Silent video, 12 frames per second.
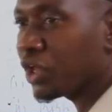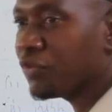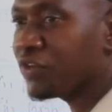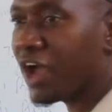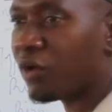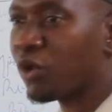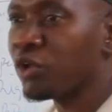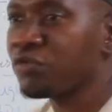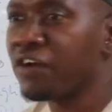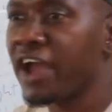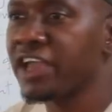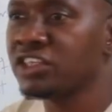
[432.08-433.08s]
if you are
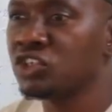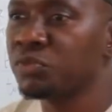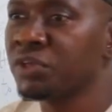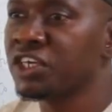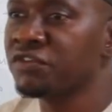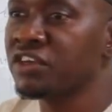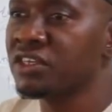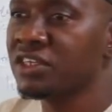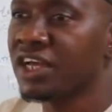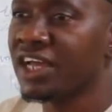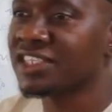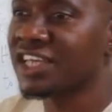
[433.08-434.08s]
qualified to be
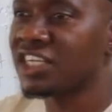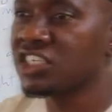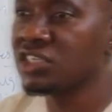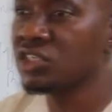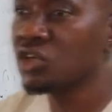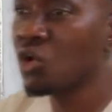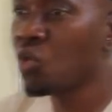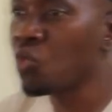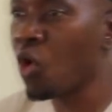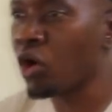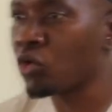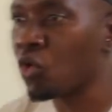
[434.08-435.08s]
given a certain
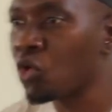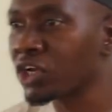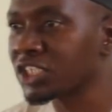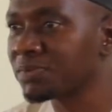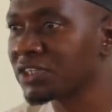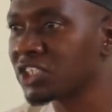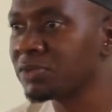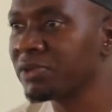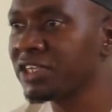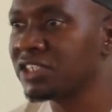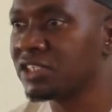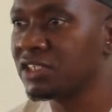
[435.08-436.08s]
work or
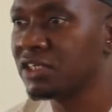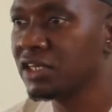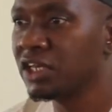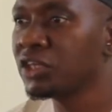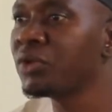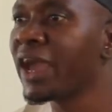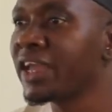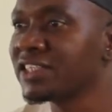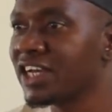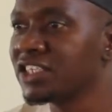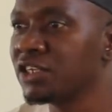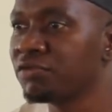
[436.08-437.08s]
responsibility, you are
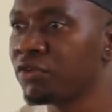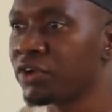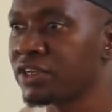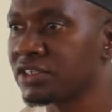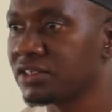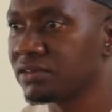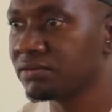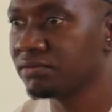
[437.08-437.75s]
entitled for it.